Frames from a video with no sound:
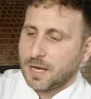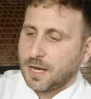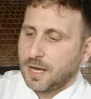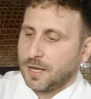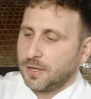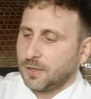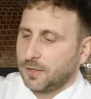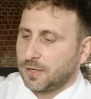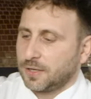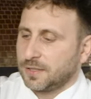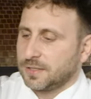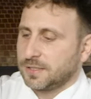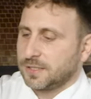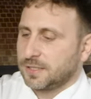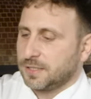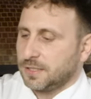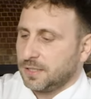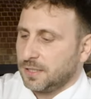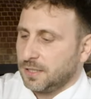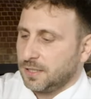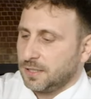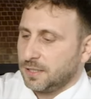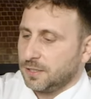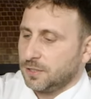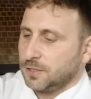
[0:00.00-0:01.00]
You can
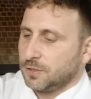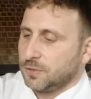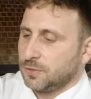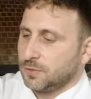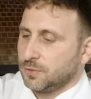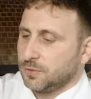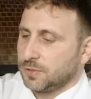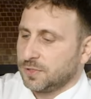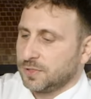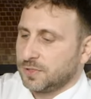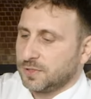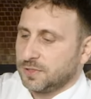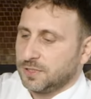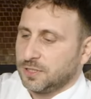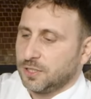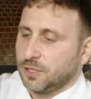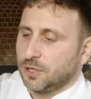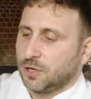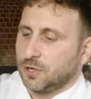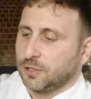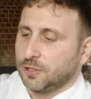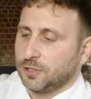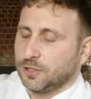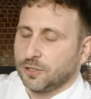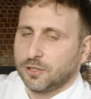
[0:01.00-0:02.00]
see use the
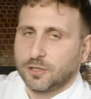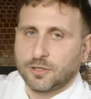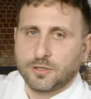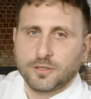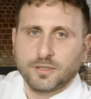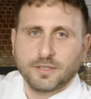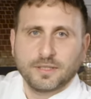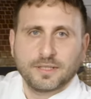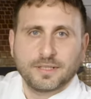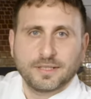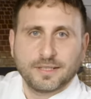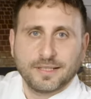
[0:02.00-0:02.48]
oil